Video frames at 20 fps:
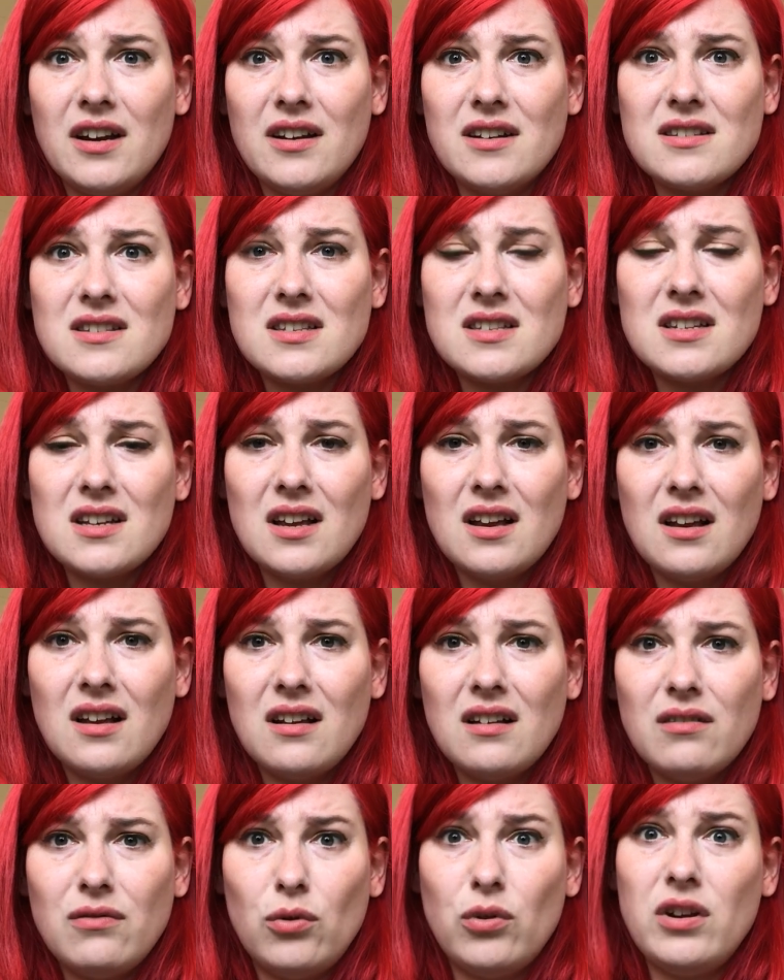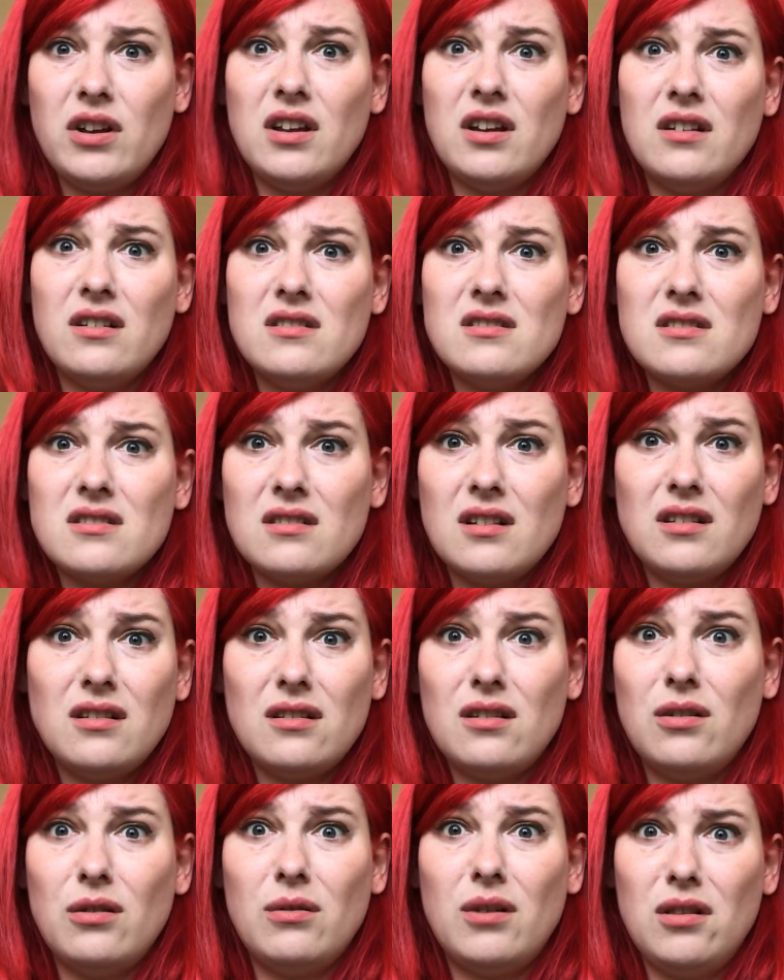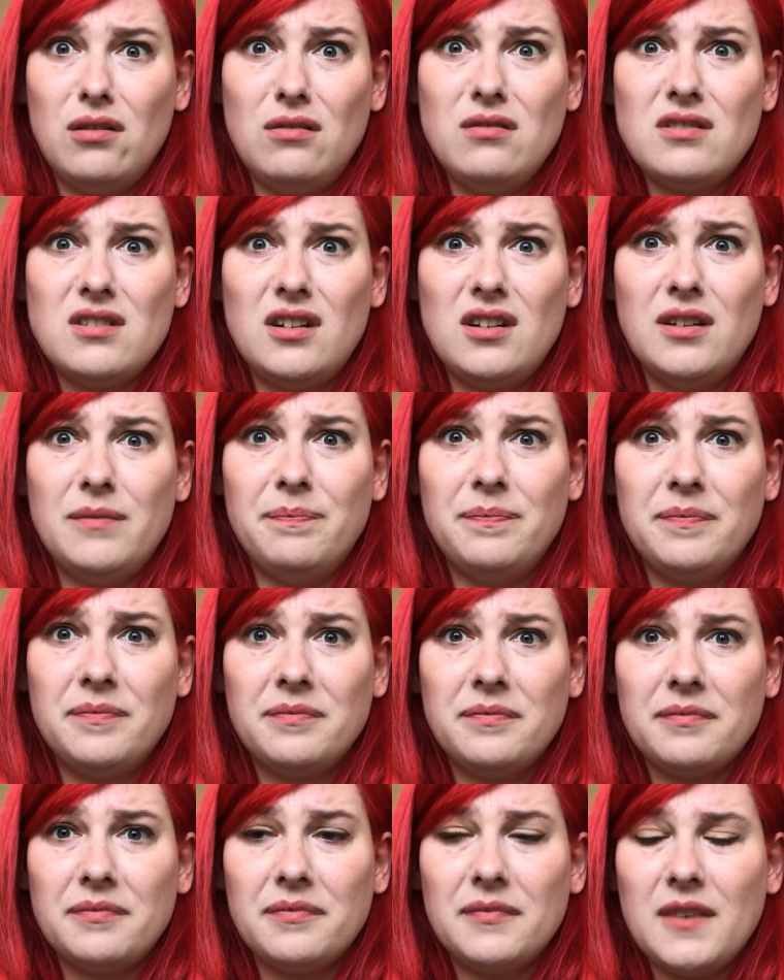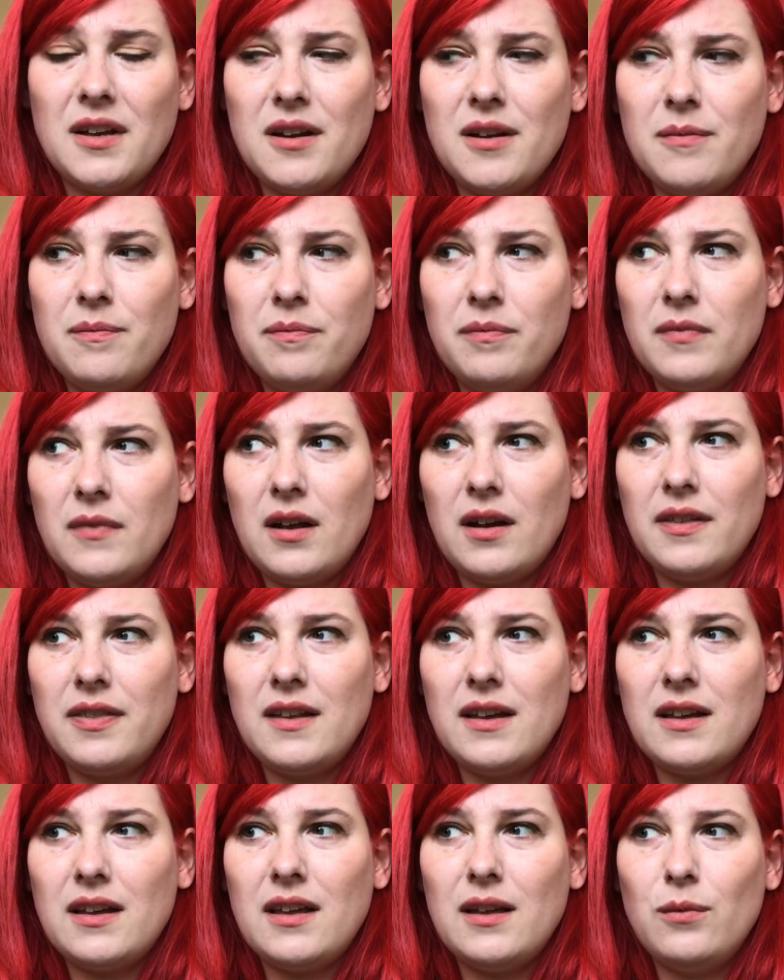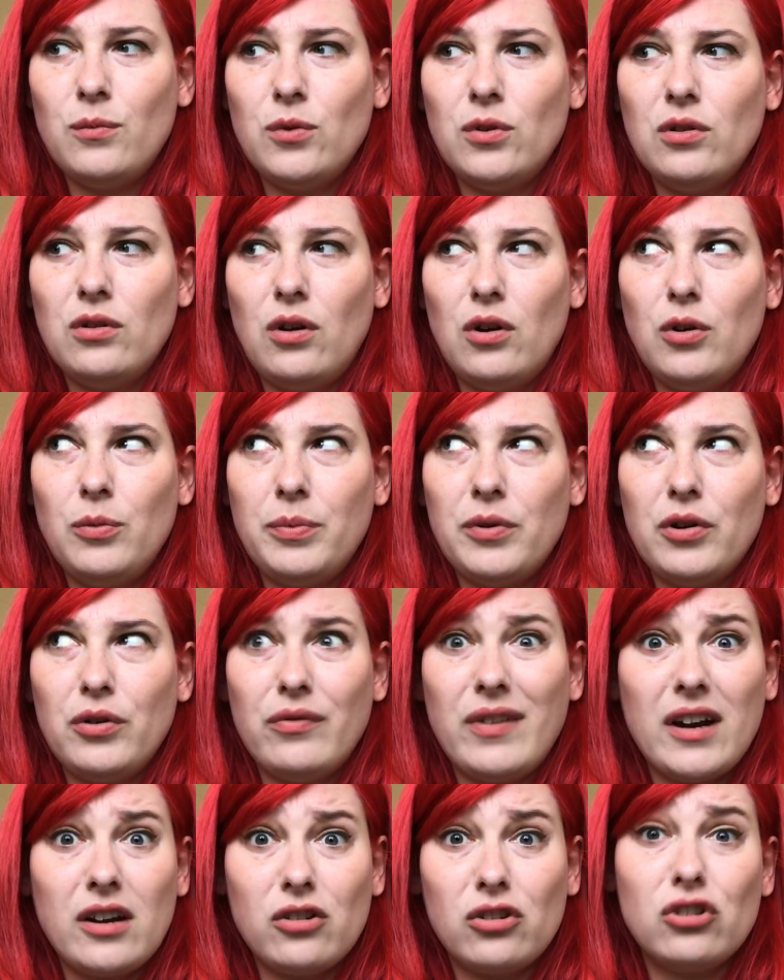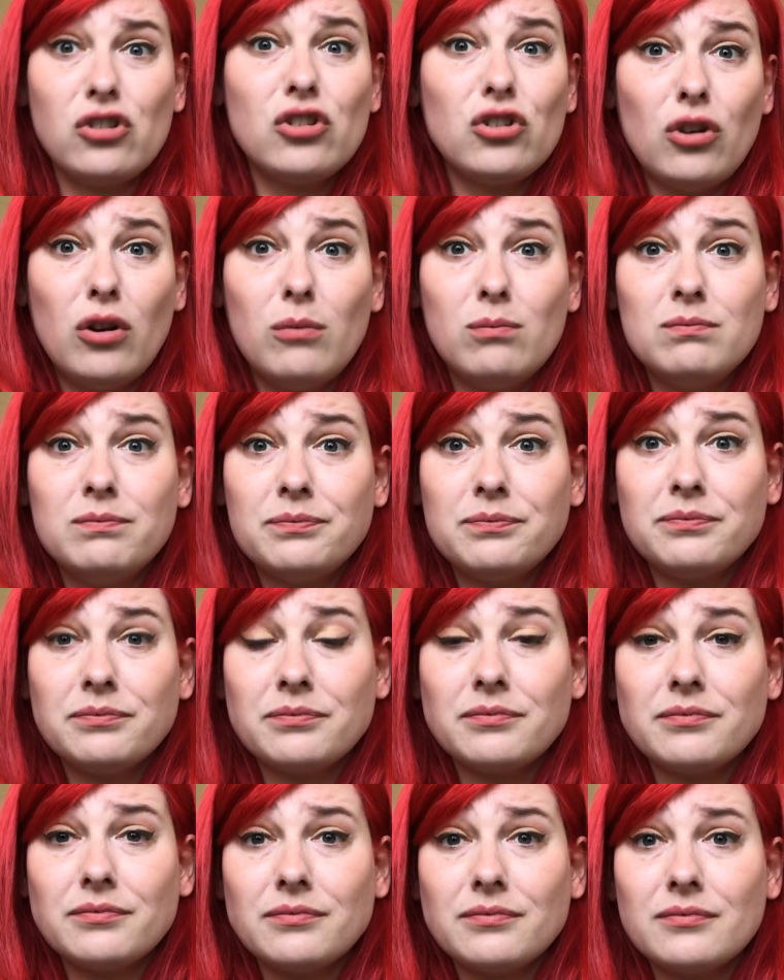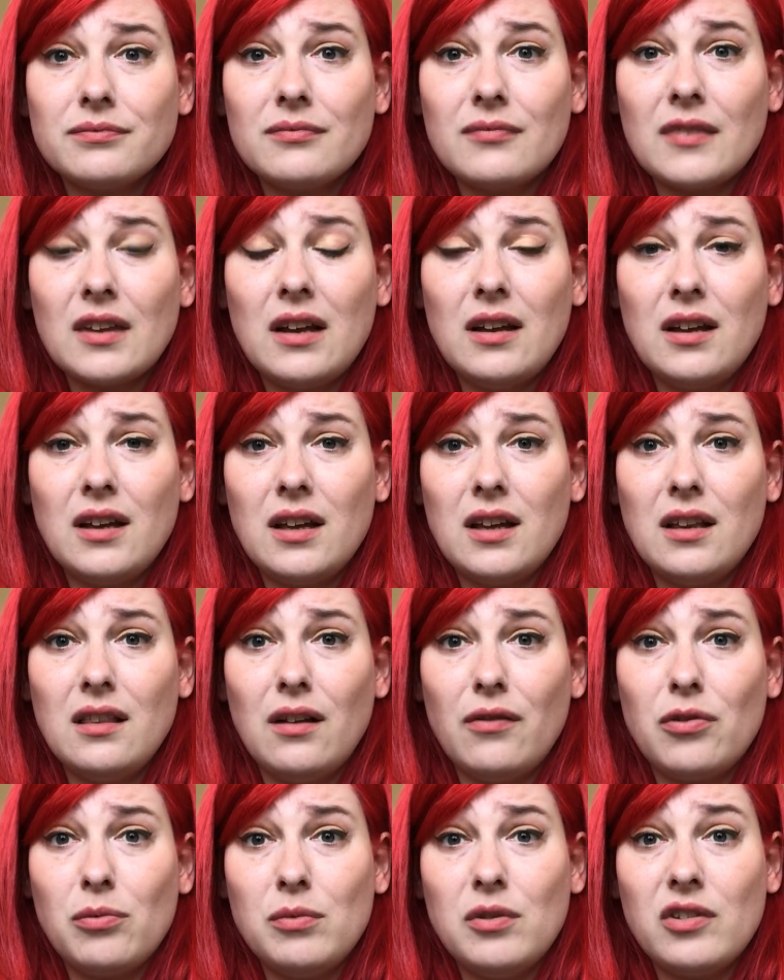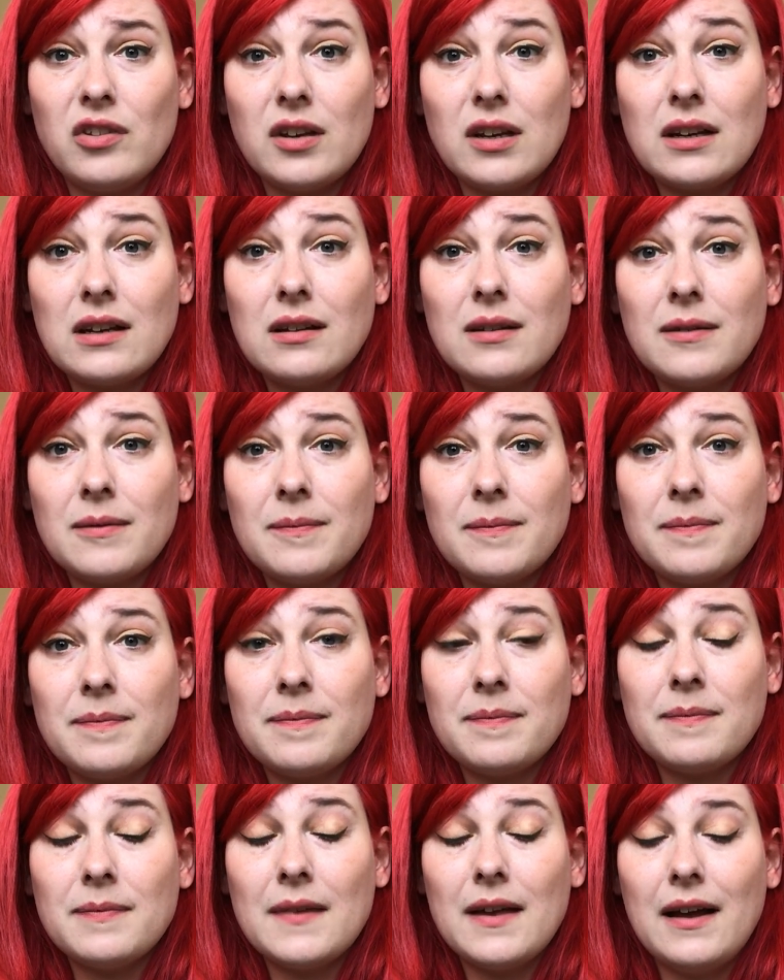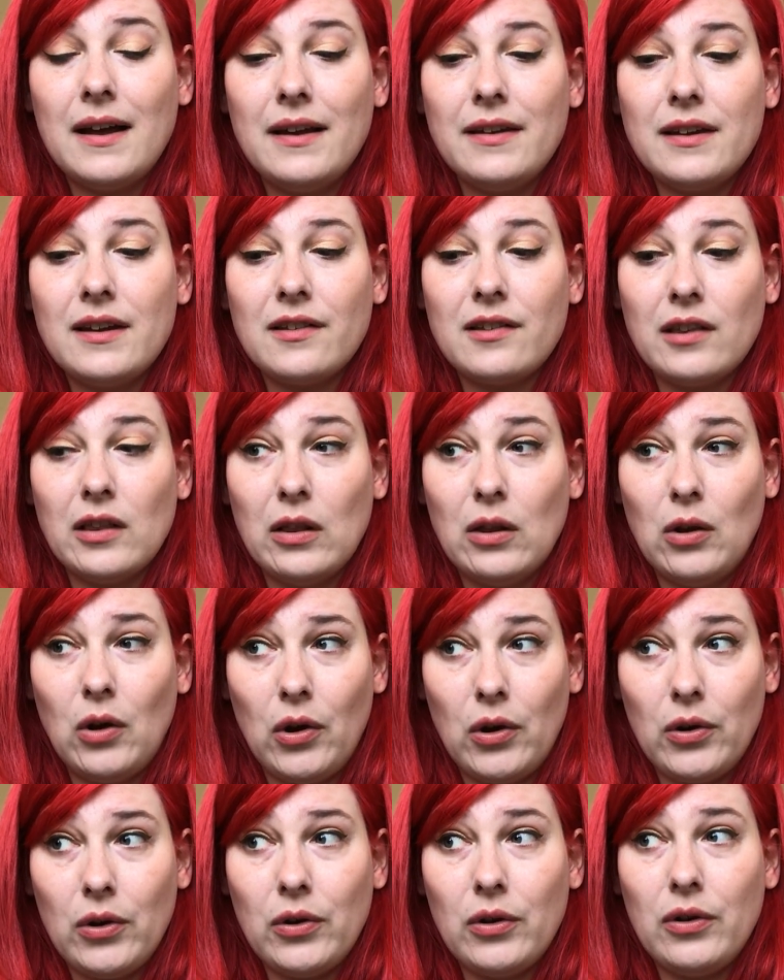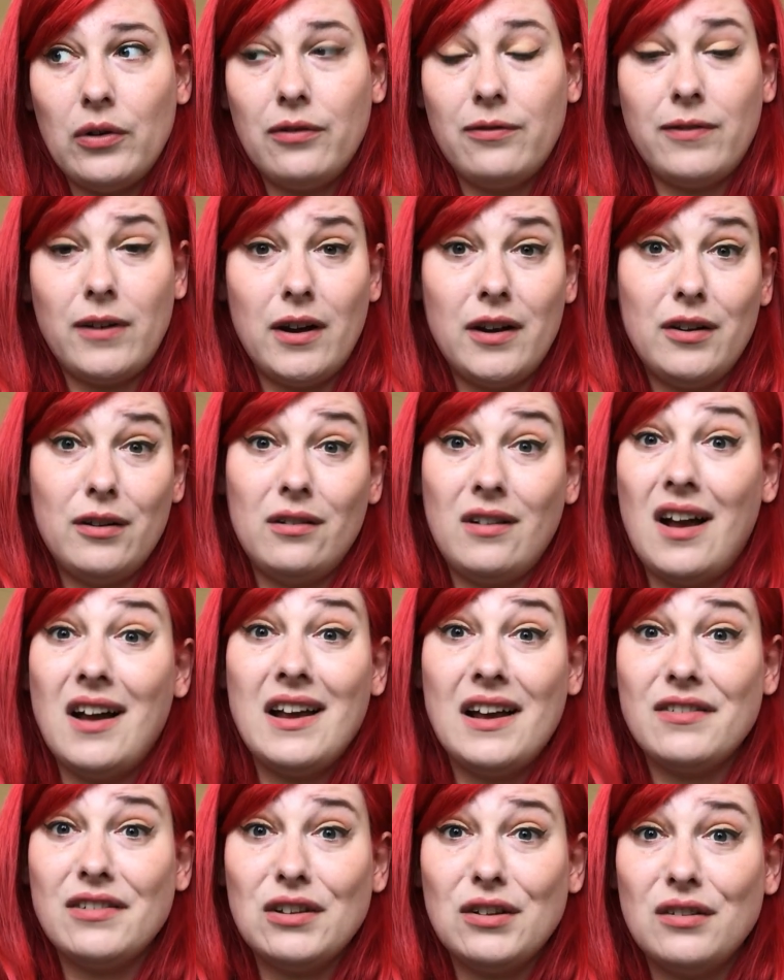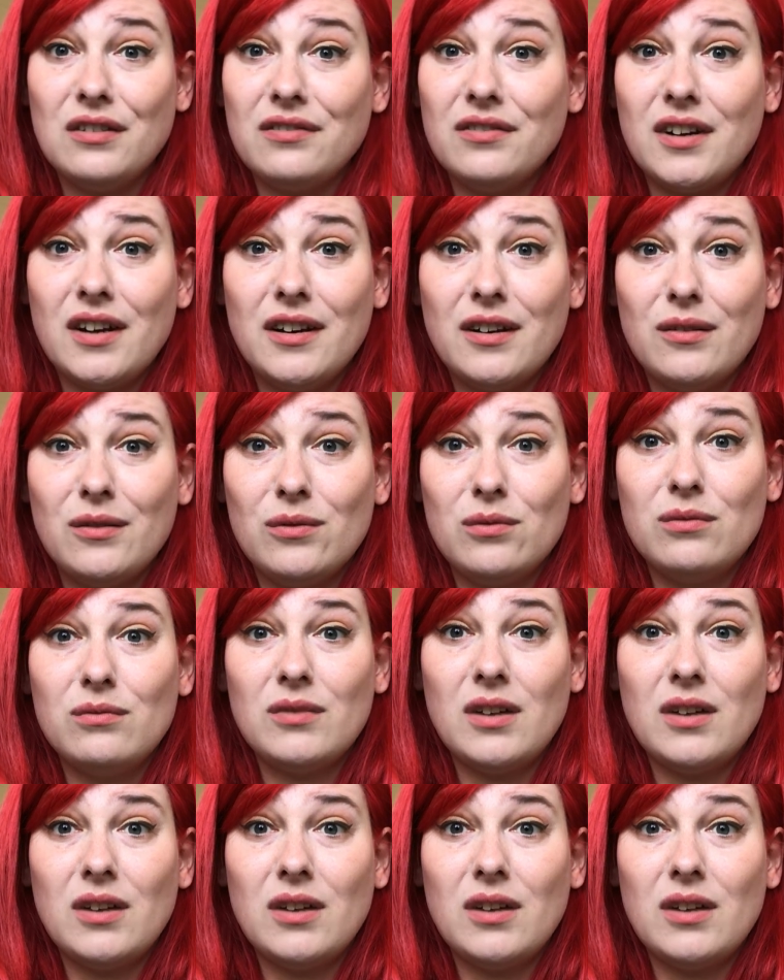years, 40 years, I don't know, a long time. I think he will open a record shop. He loves music, and he has a lot of vinyl. I have a lot of vinyl.